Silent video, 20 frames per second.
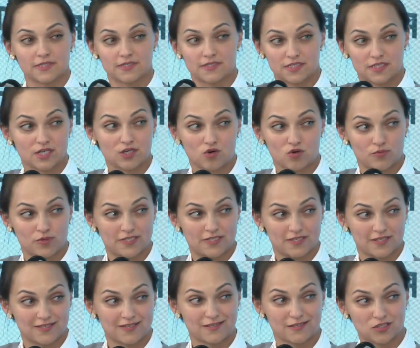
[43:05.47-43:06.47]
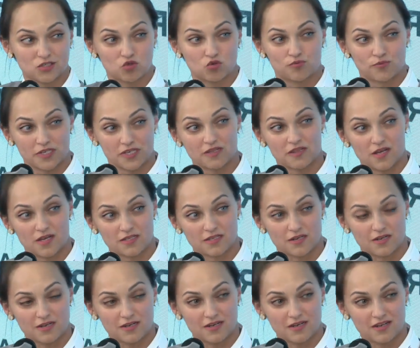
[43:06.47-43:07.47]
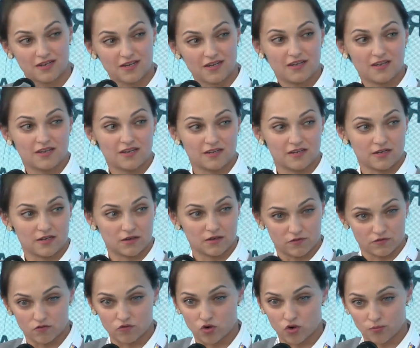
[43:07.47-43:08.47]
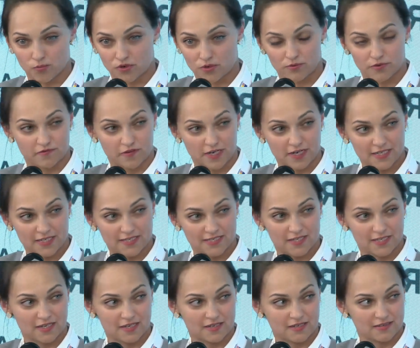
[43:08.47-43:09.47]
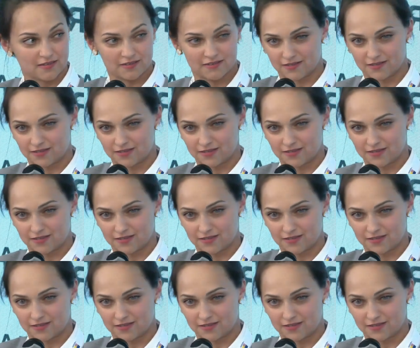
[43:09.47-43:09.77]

one has a perforation, you have to prevent